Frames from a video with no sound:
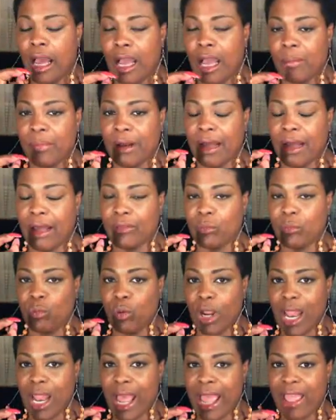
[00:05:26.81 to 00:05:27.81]

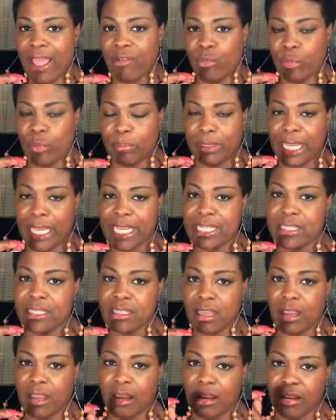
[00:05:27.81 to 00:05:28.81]
What I have
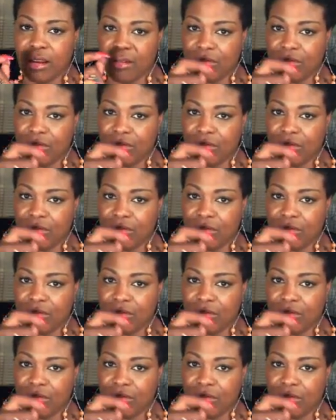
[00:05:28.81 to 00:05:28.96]
replaced